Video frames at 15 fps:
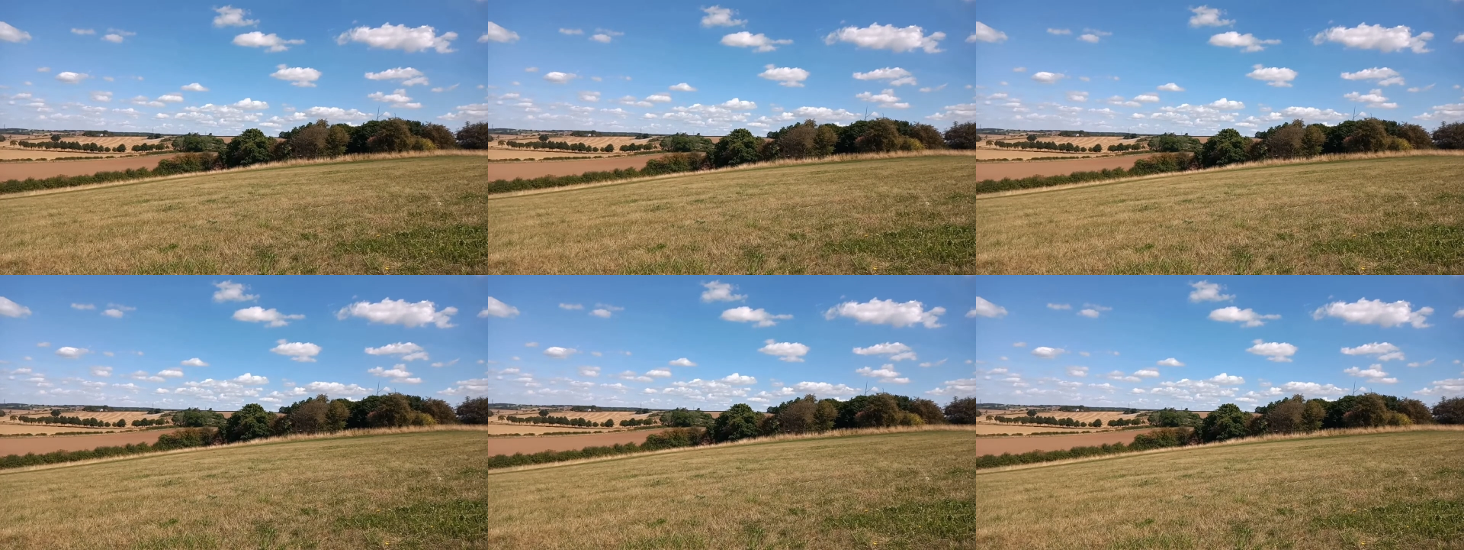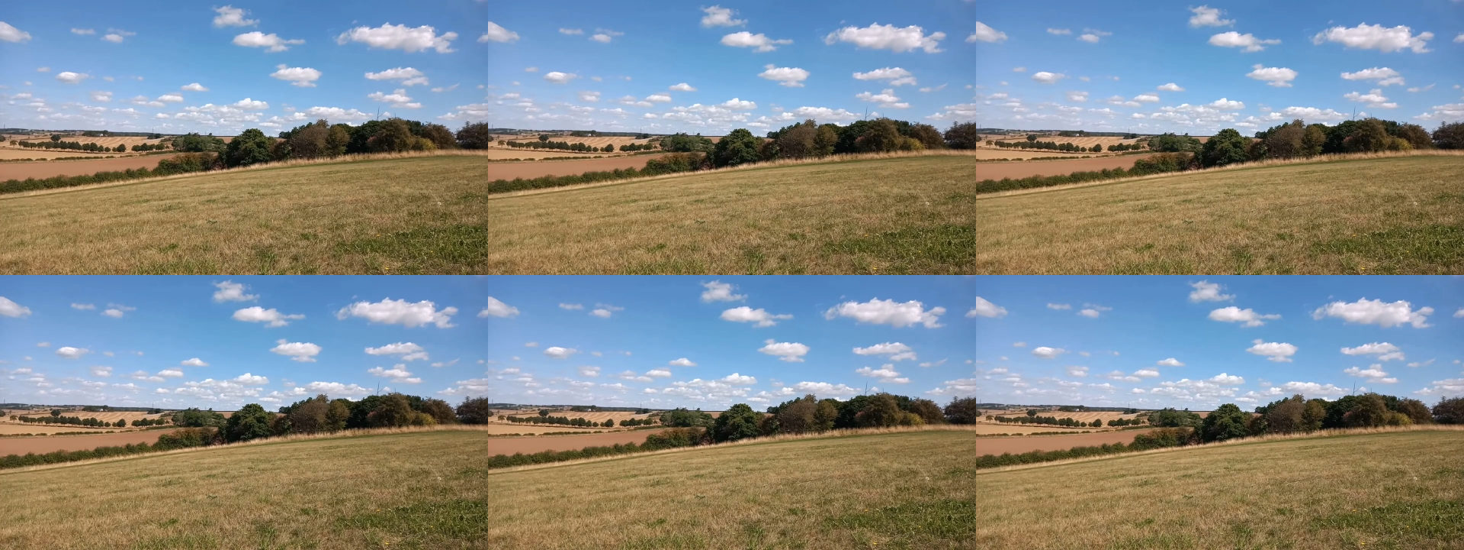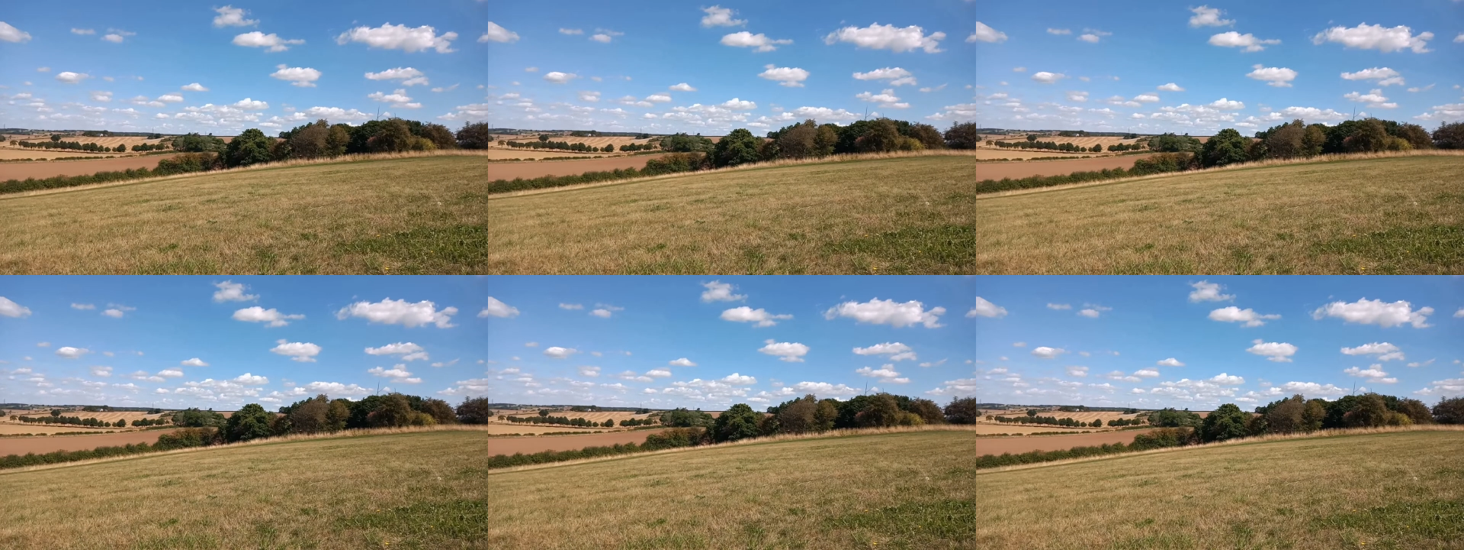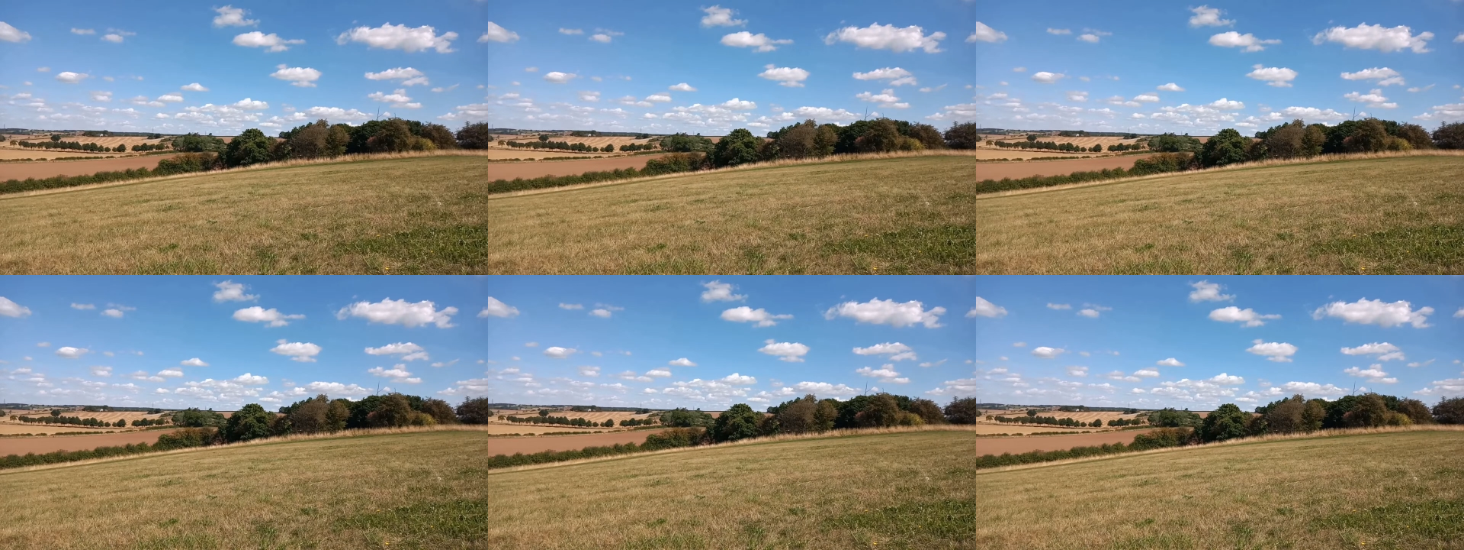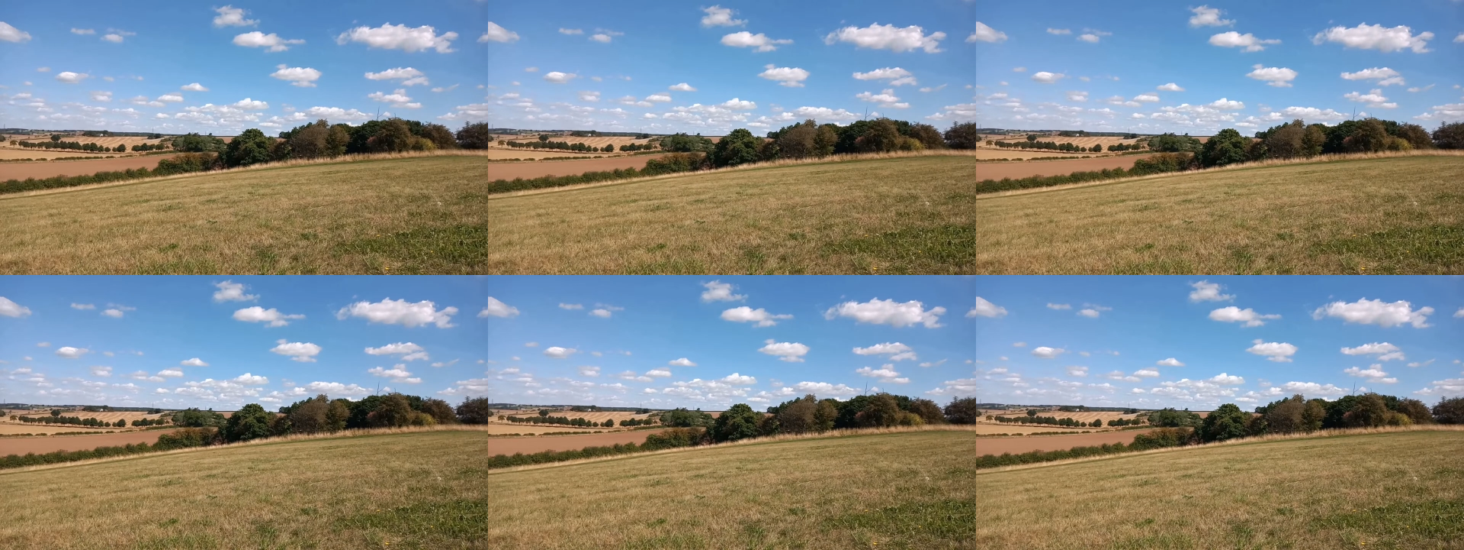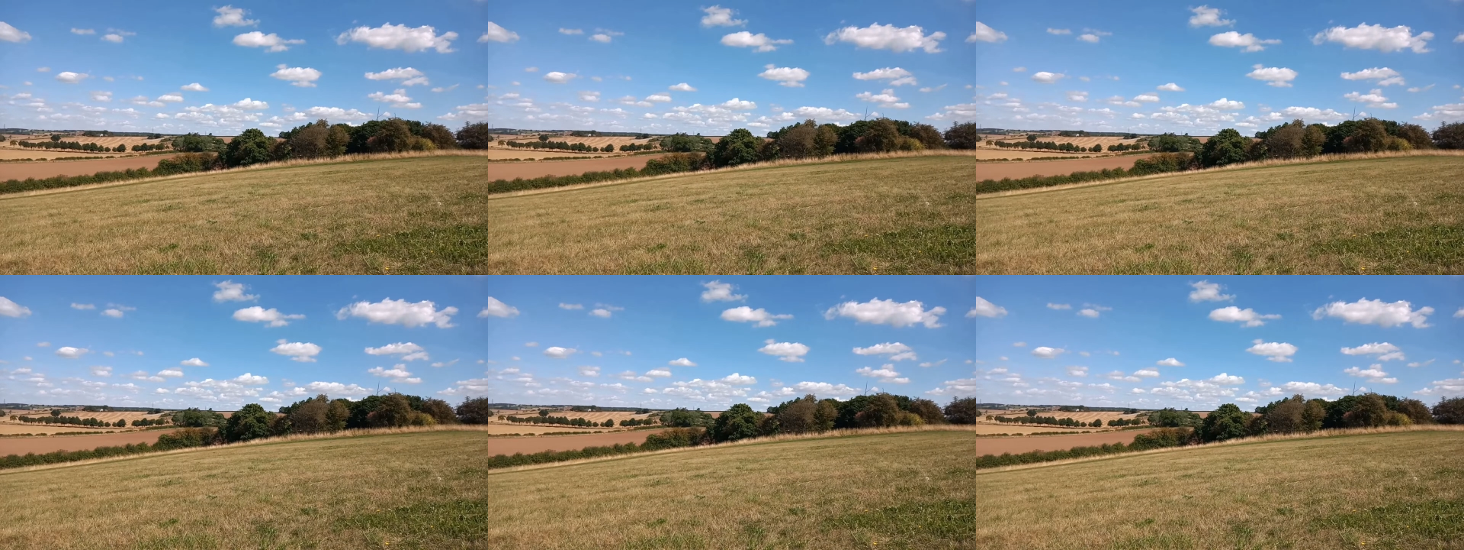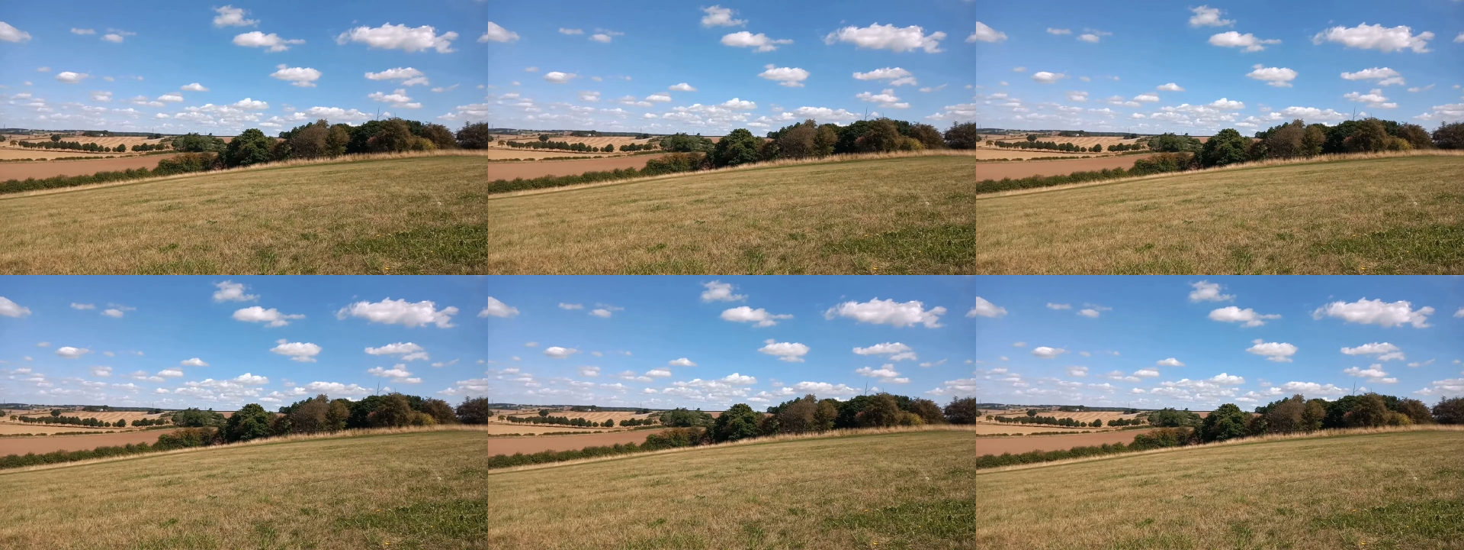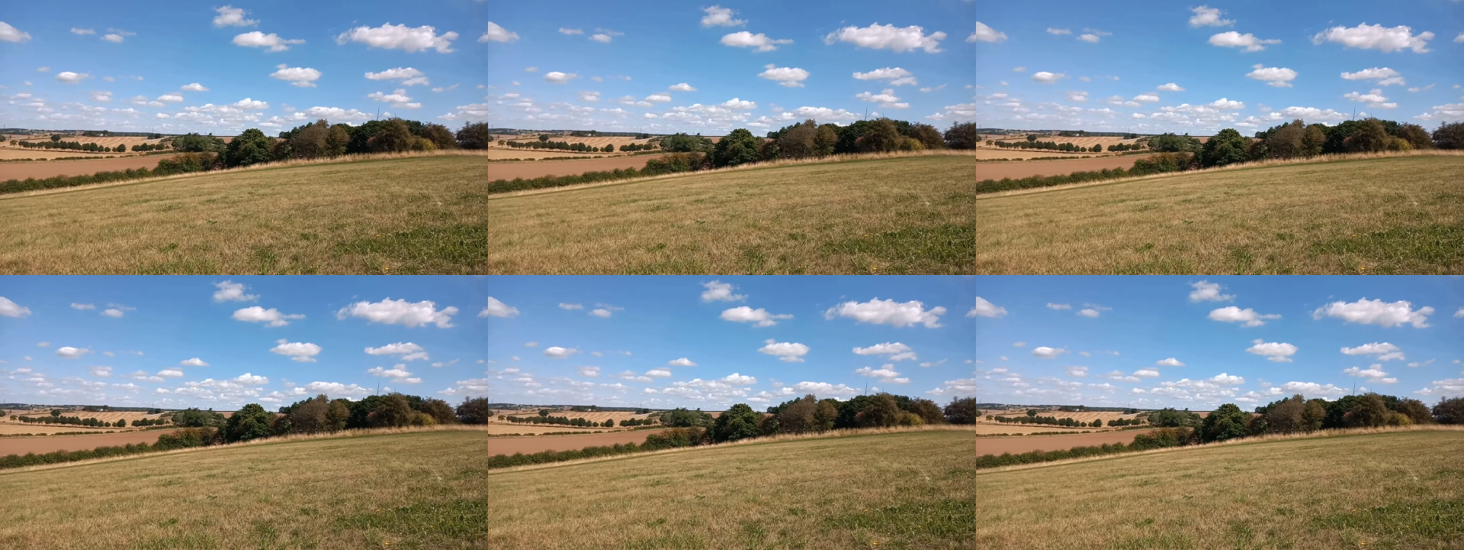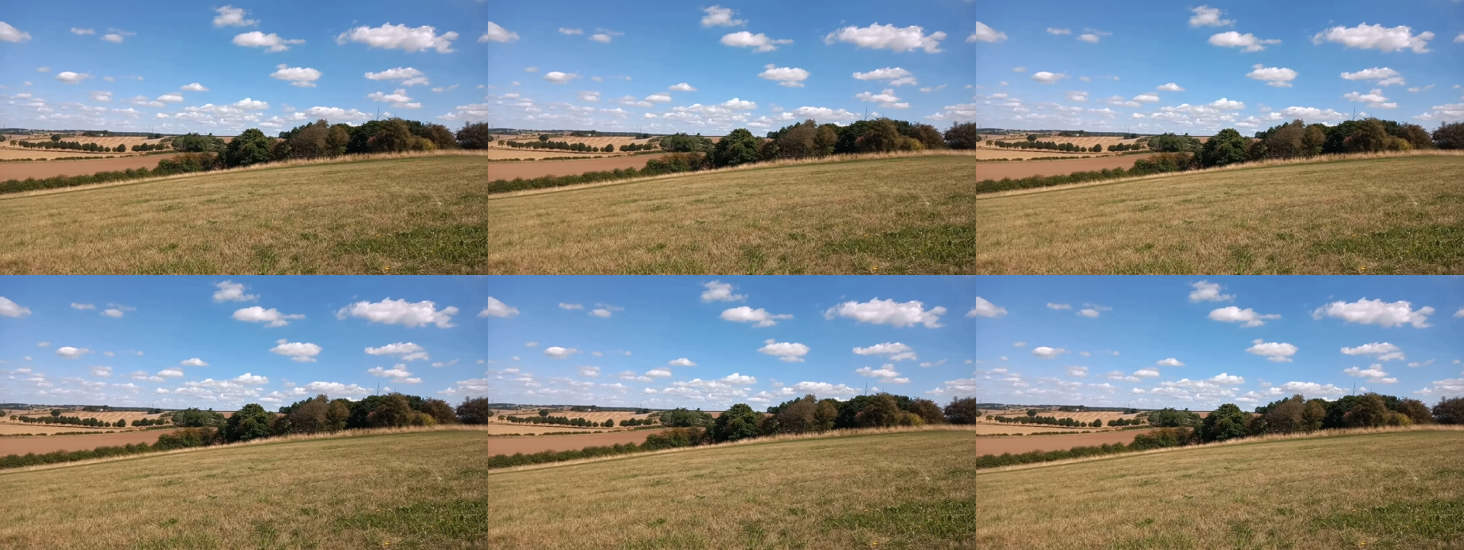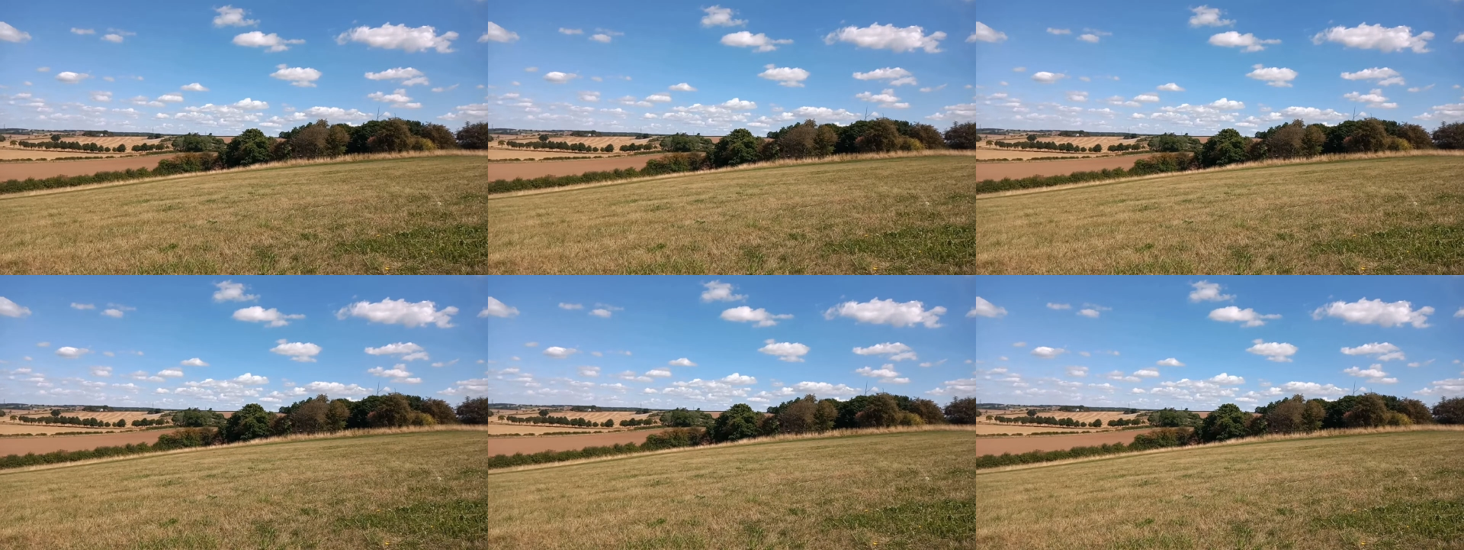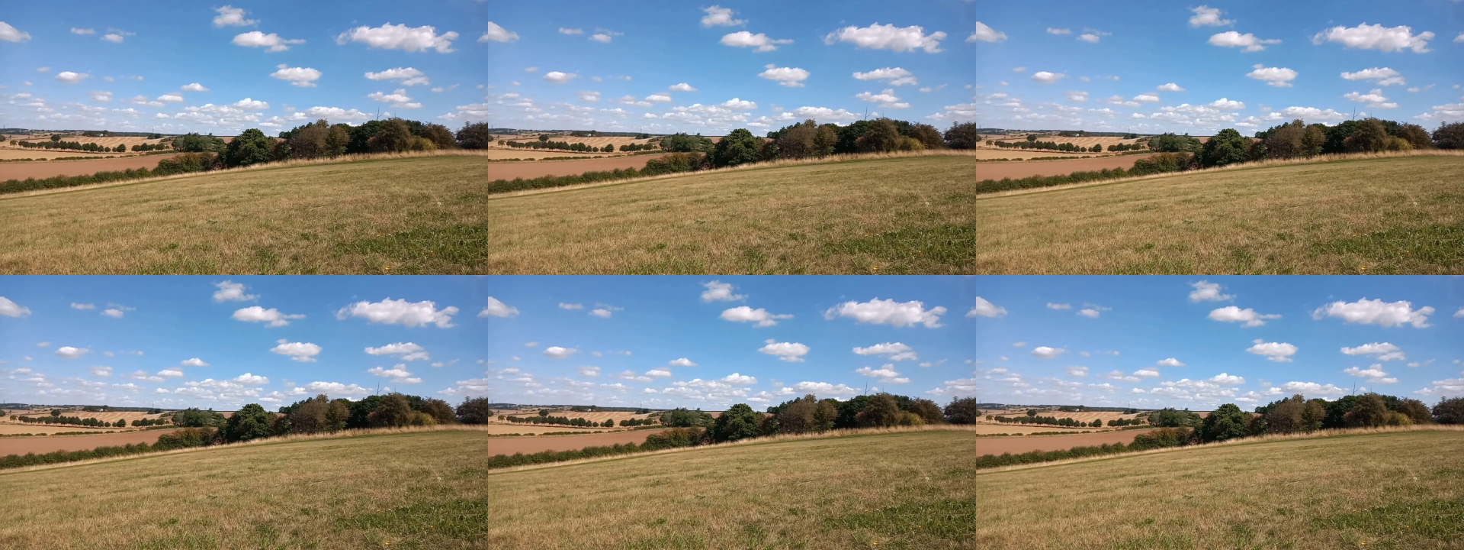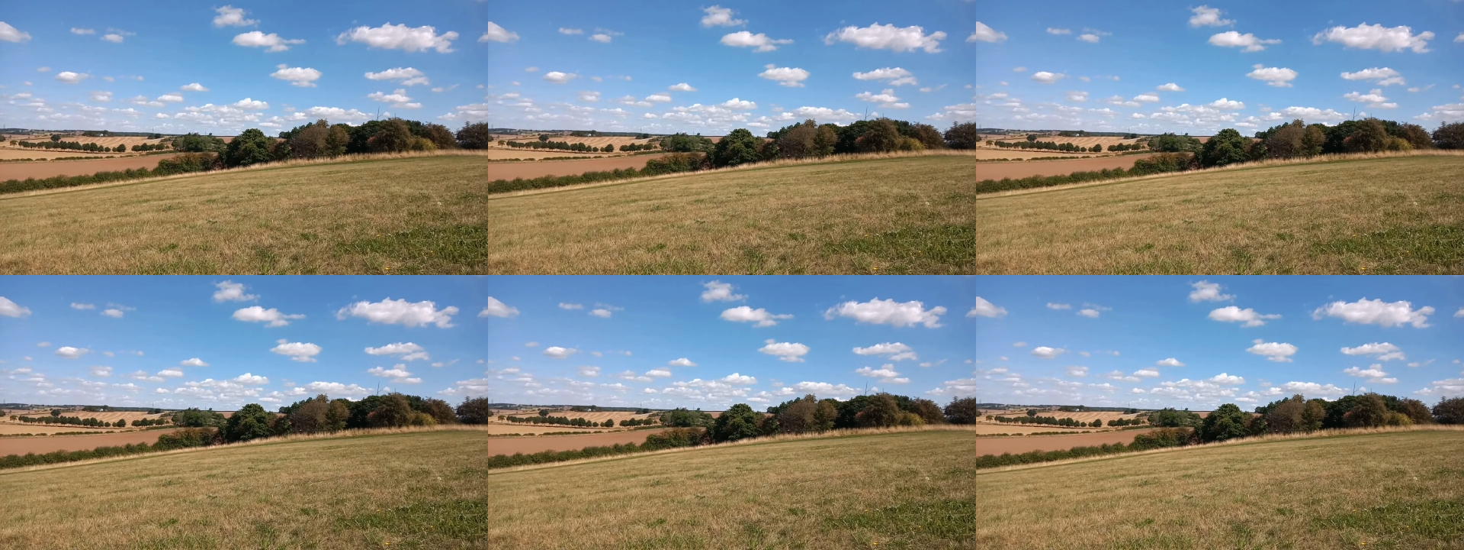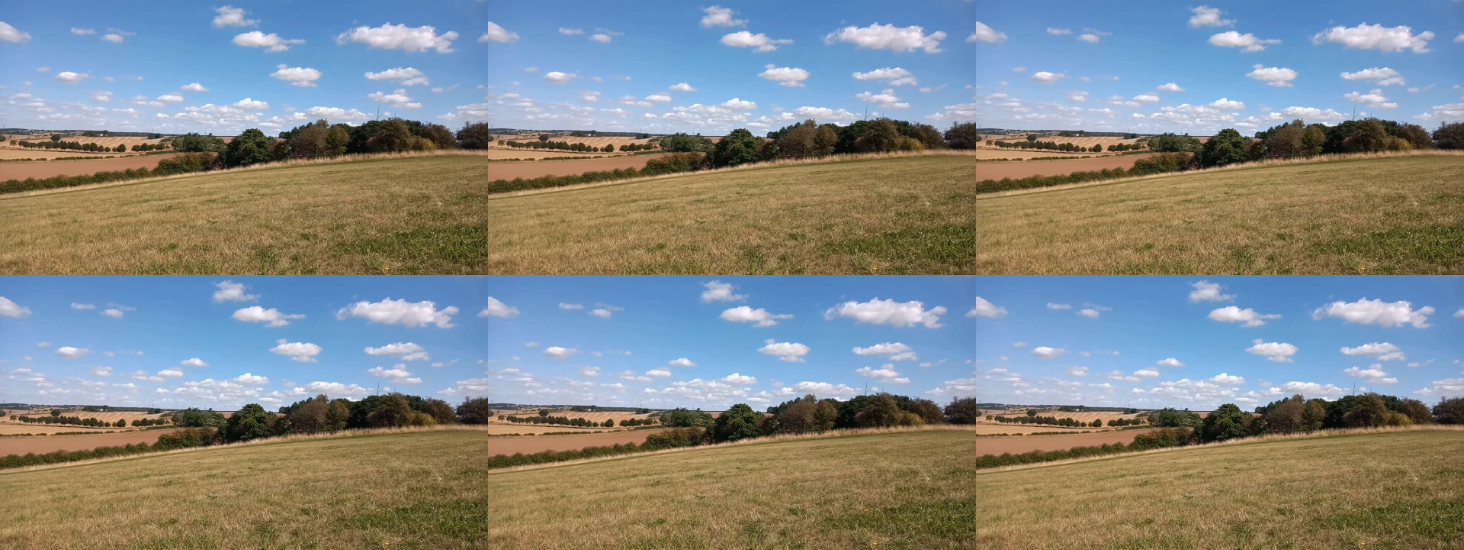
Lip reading: No face is visible, so there are no lips to read.